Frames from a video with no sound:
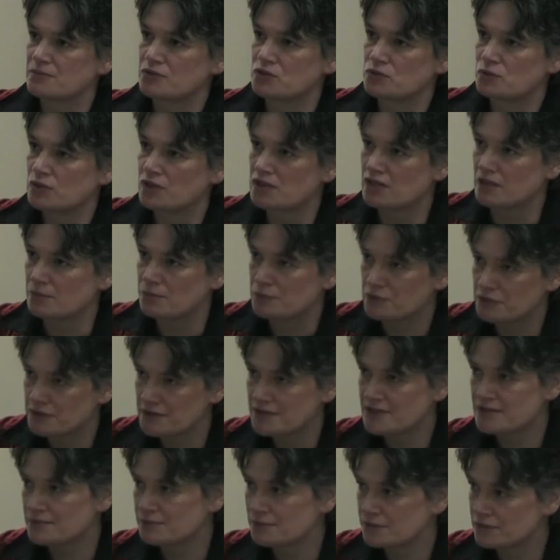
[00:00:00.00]
between the
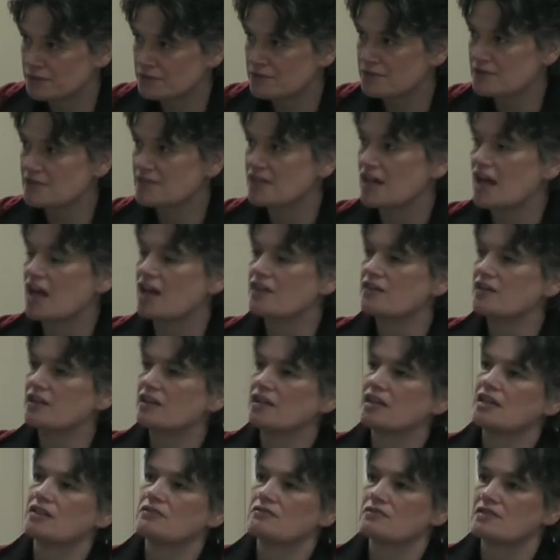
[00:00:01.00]
principles and the
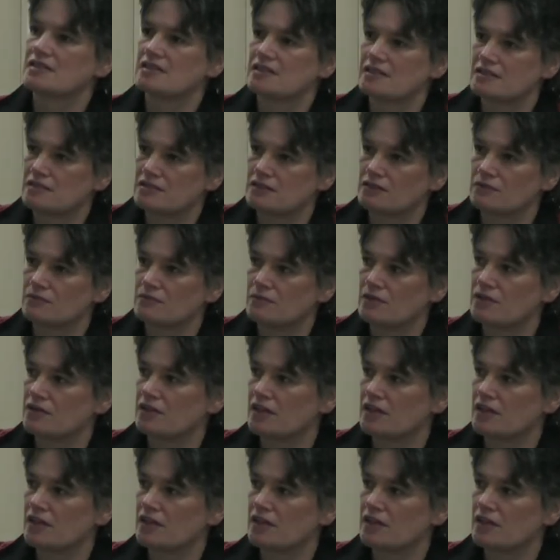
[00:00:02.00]
legal system